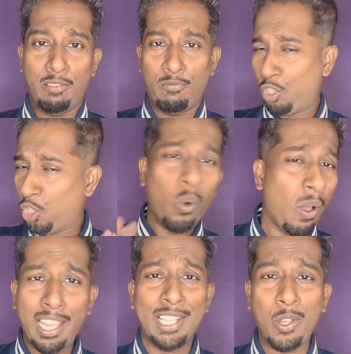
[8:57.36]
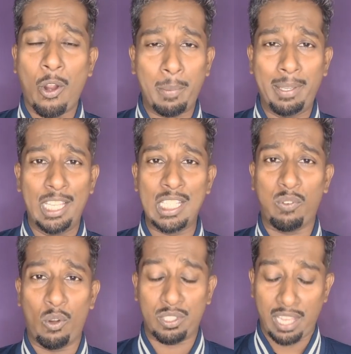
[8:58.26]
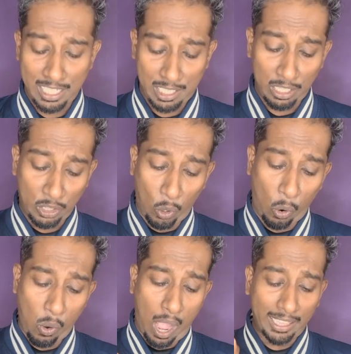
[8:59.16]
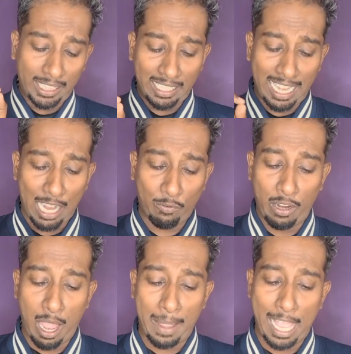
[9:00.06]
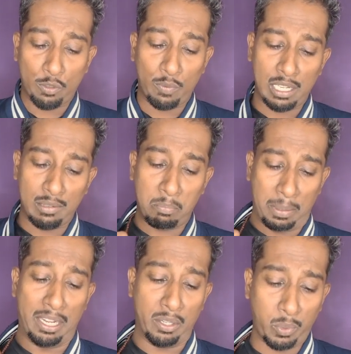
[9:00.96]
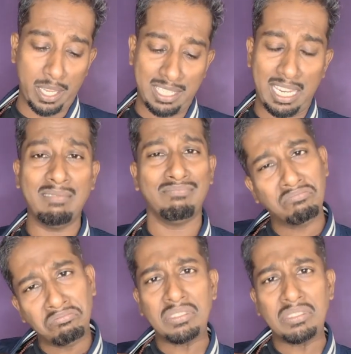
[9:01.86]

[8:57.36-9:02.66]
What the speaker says: surely it's going to be these 4 sides, though I think Latvia match will be interesting.